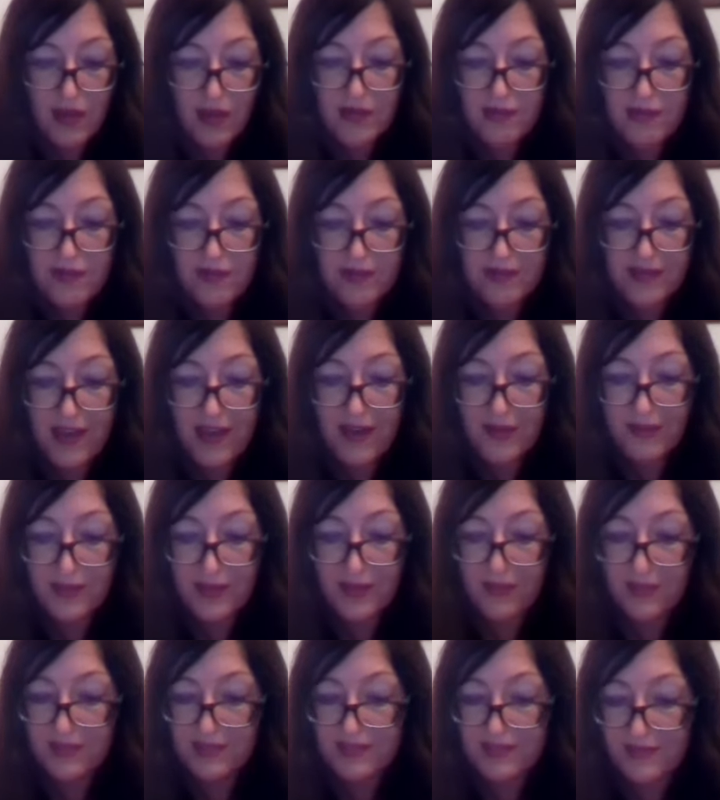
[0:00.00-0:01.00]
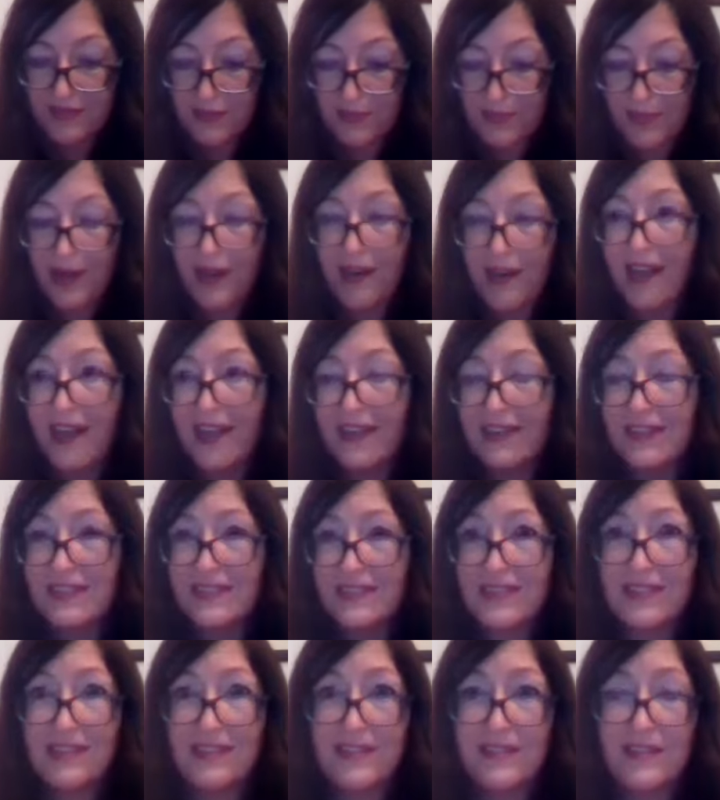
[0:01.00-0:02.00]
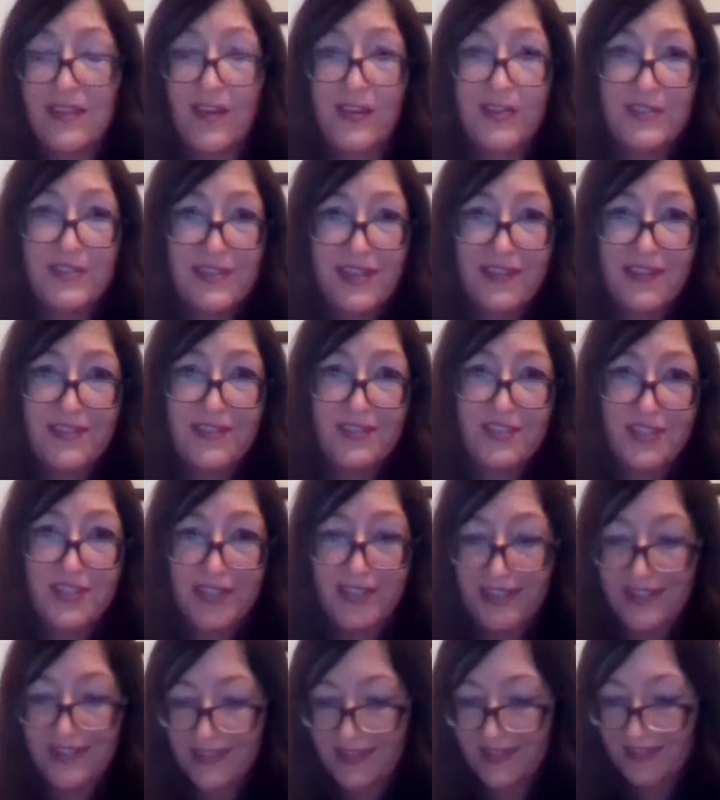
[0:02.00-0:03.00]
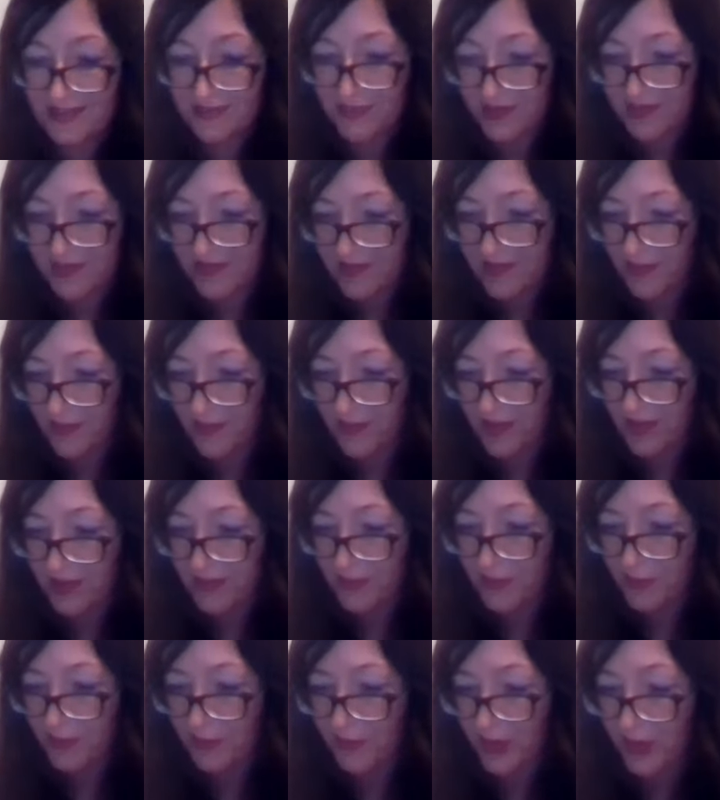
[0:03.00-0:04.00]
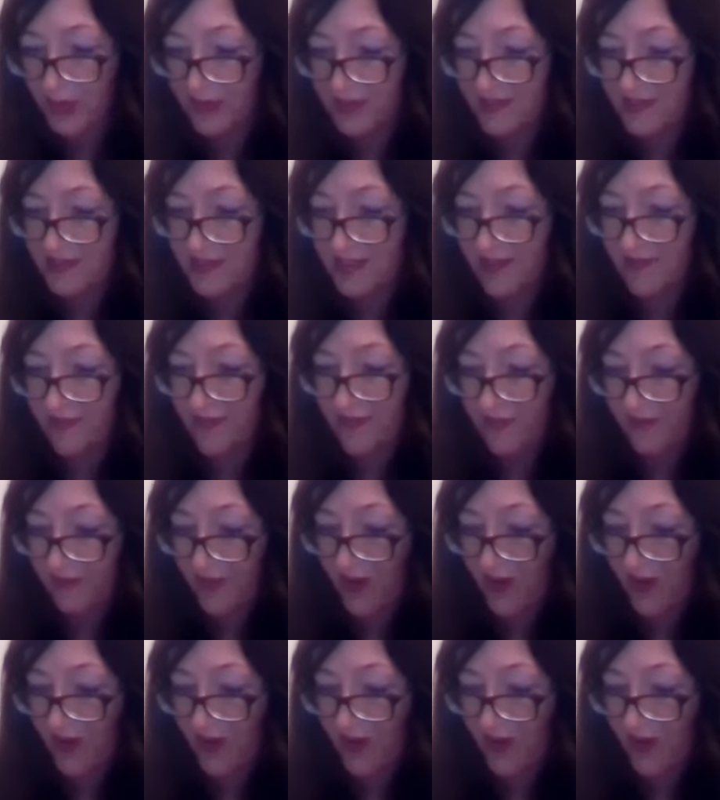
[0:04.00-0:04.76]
So now we want to replace those energies with something more positive and